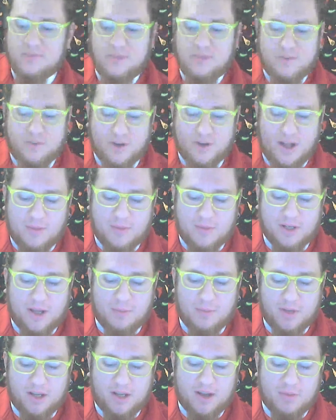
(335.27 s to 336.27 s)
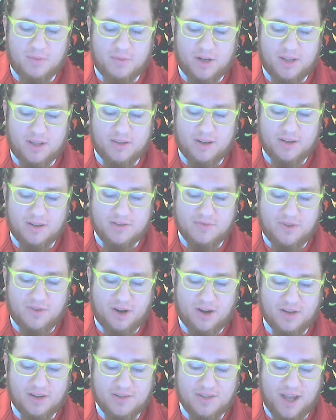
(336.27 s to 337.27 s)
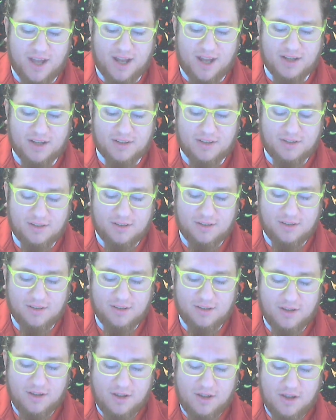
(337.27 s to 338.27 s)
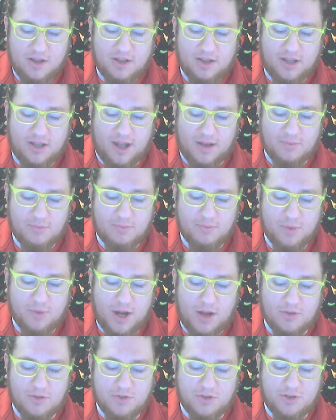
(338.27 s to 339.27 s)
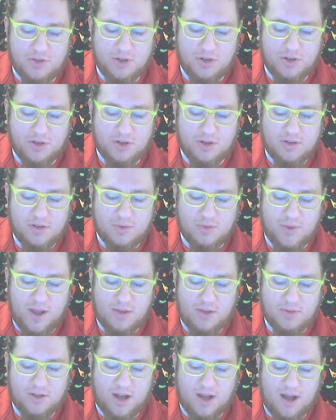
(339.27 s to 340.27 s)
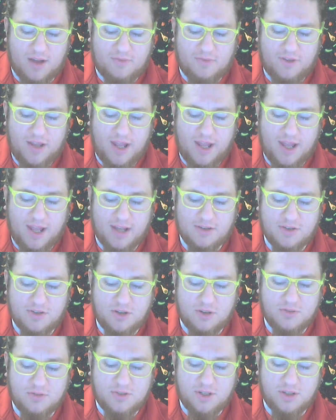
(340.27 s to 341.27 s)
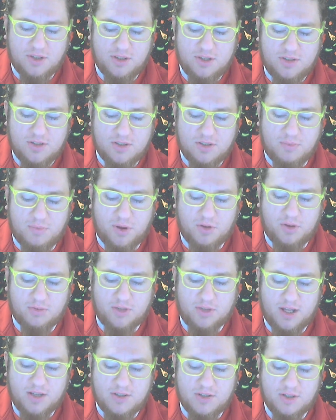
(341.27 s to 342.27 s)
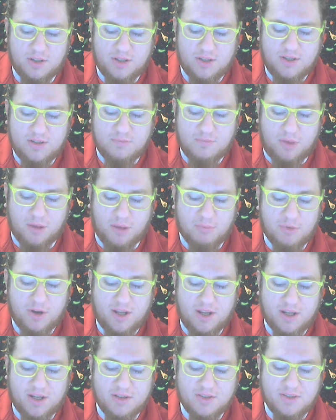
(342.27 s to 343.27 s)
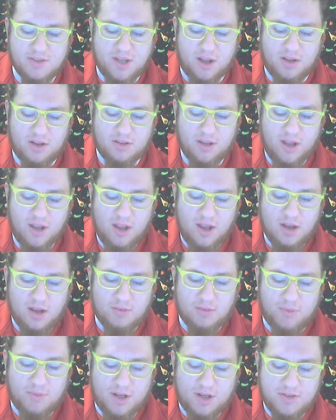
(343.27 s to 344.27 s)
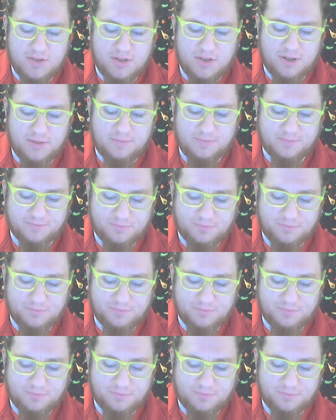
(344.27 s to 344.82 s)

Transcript: For an up and coming company, there it's very exciting. You got brown sugar, ground coffee, ancho chilies, chipotle chilies, paprika, salt, mustard,